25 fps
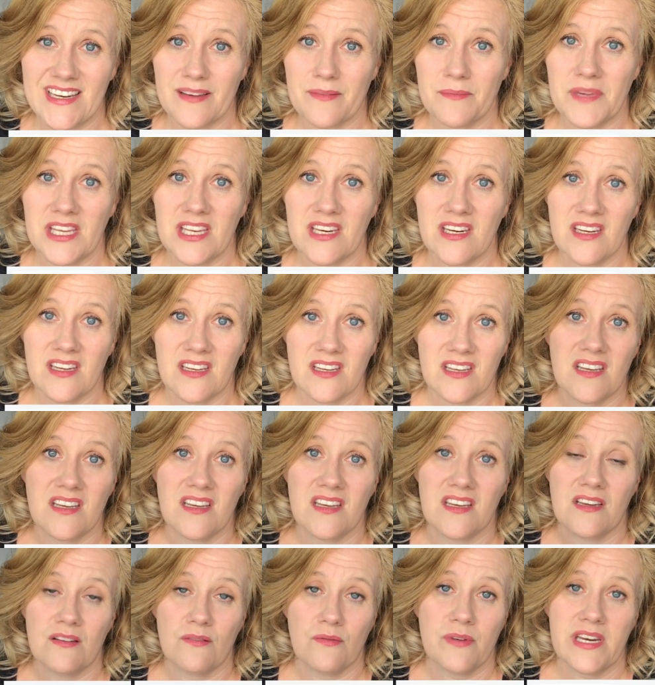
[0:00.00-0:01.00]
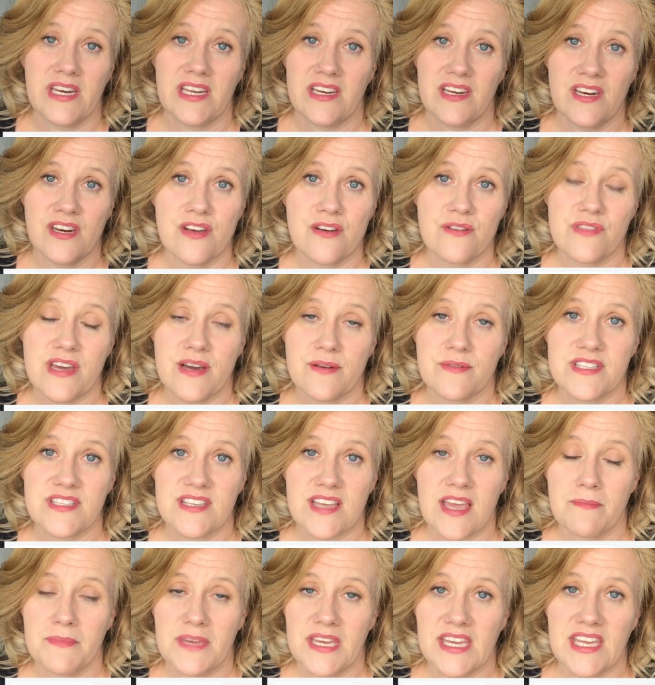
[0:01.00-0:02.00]
I mean, we didn't know that was
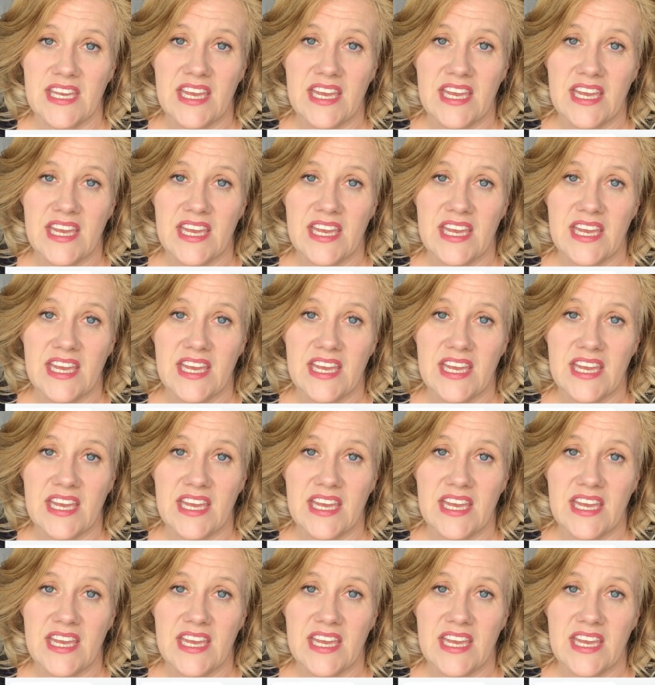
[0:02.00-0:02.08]
coming.